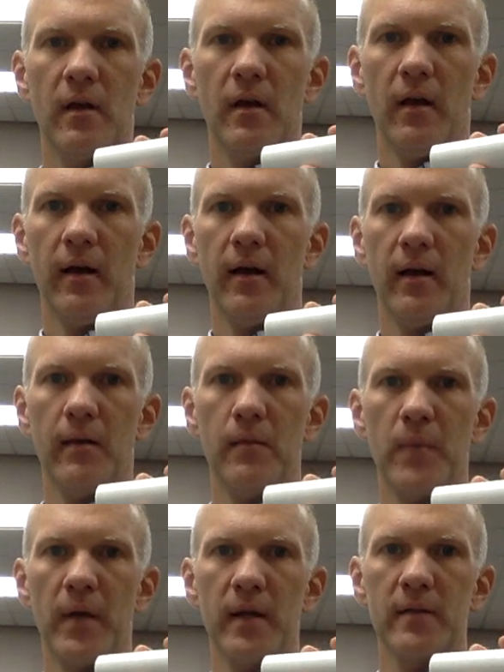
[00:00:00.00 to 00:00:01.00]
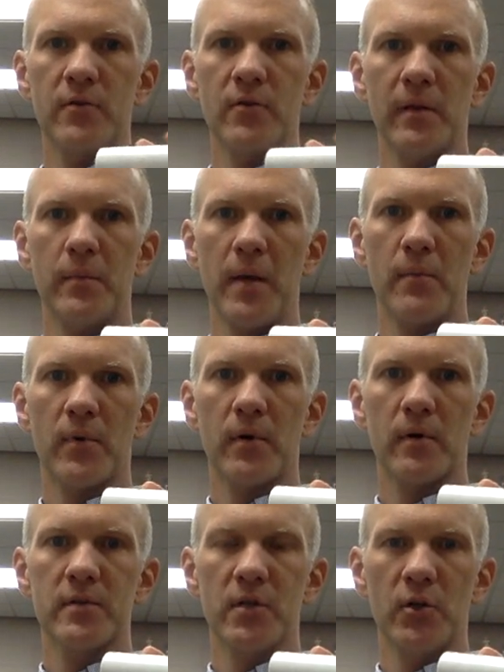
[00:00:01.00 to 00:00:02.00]
but a toilet
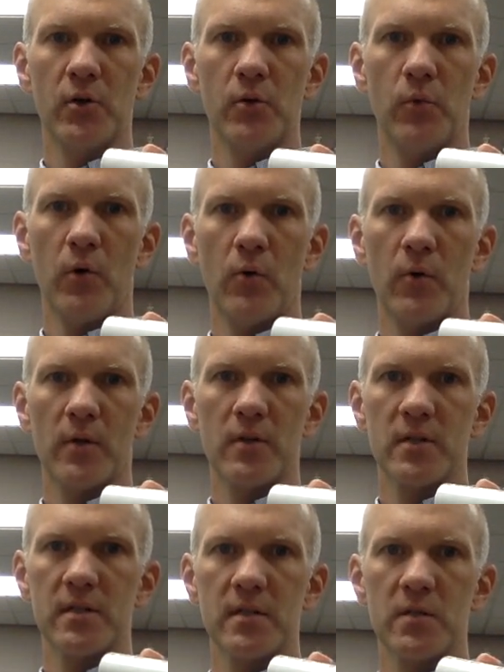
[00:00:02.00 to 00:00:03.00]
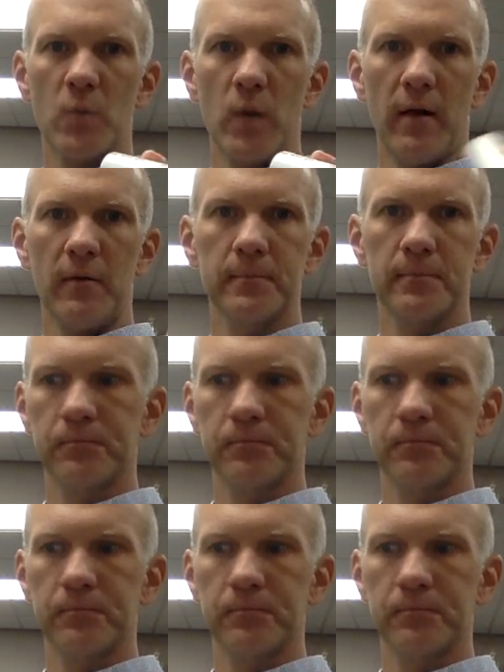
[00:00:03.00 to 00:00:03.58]
paper tube will work just as well.